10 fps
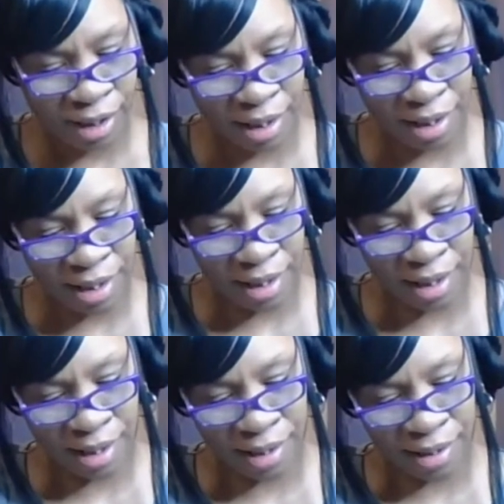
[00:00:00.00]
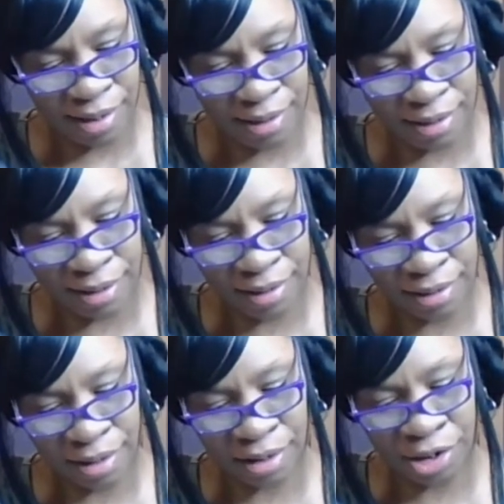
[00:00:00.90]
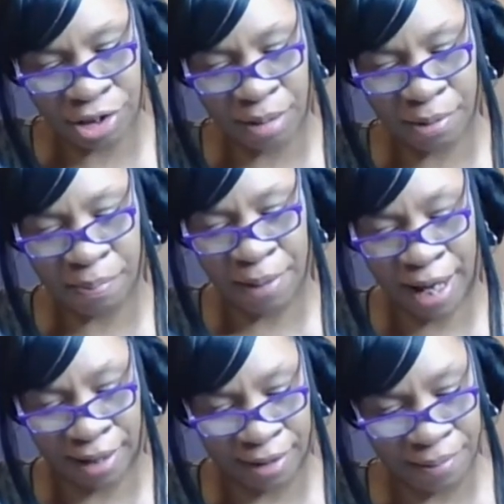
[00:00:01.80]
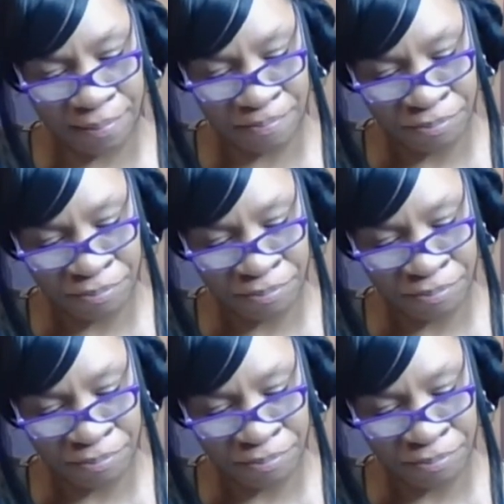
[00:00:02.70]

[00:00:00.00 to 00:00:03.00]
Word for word: It is a shimmer palette.